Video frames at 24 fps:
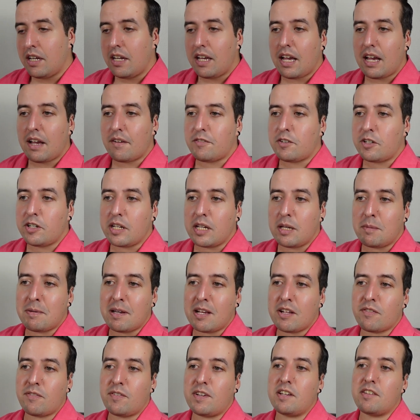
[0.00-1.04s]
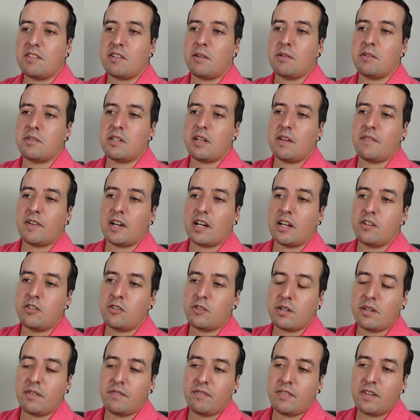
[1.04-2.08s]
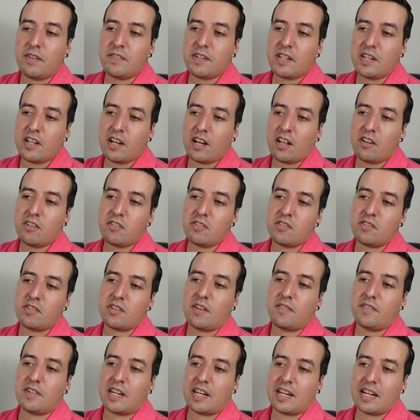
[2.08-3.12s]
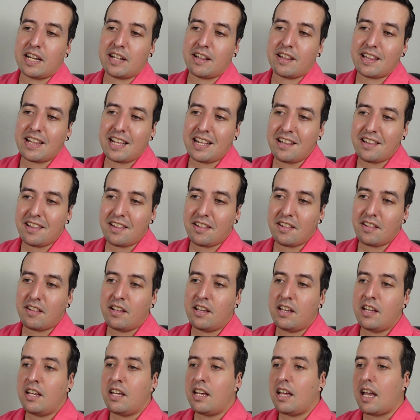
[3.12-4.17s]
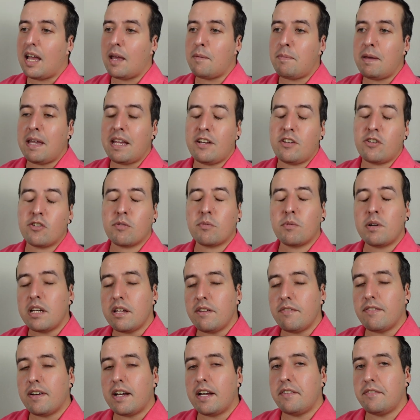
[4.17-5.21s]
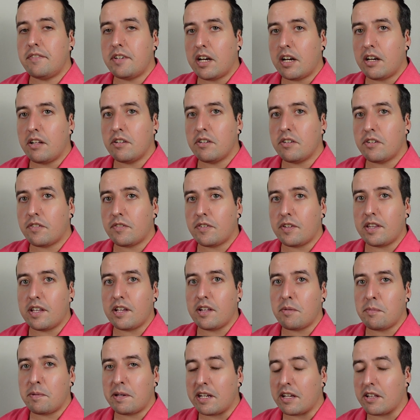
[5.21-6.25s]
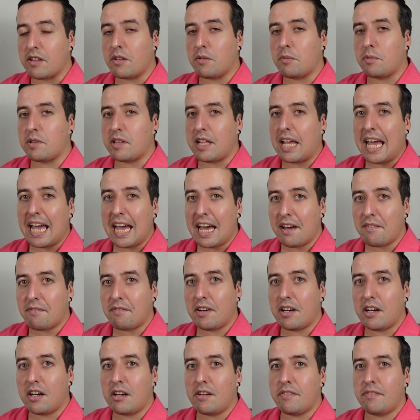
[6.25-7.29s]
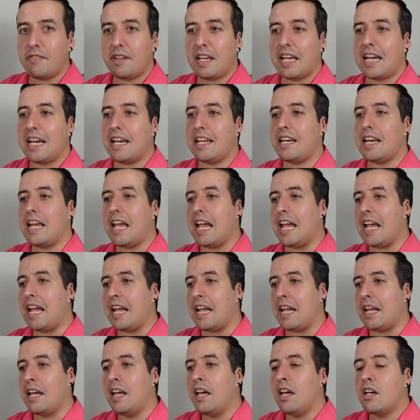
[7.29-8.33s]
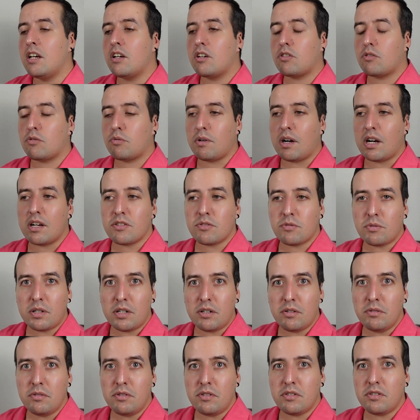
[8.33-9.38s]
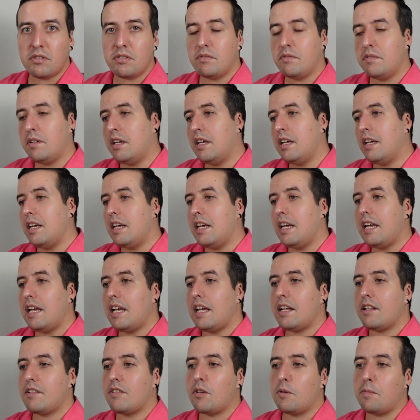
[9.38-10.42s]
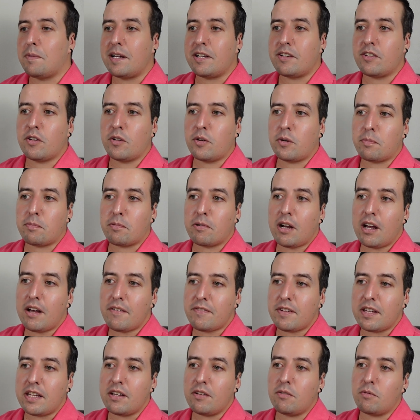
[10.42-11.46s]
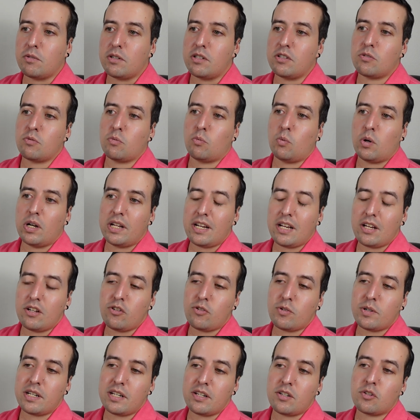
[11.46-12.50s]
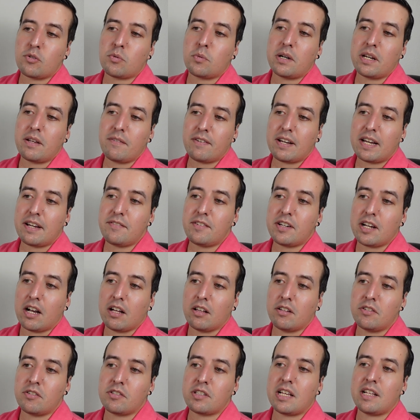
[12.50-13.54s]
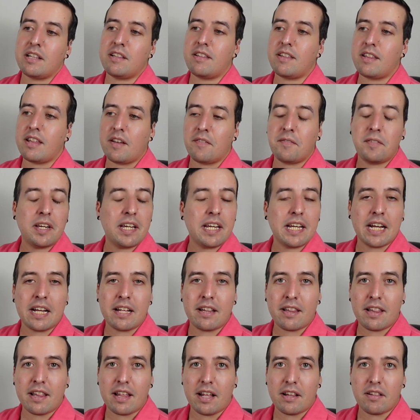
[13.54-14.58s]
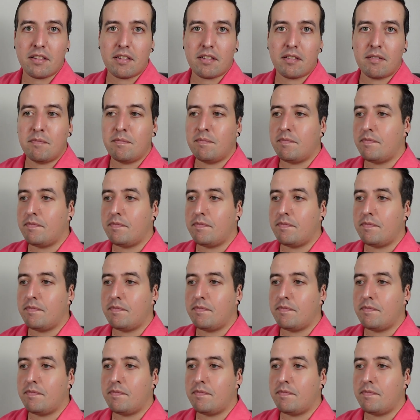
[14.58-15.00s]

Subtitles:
After eBay's fees, I received $150.79. I paid $25 for this because it was half off at a Crossroads, and so my total profit was $125.79.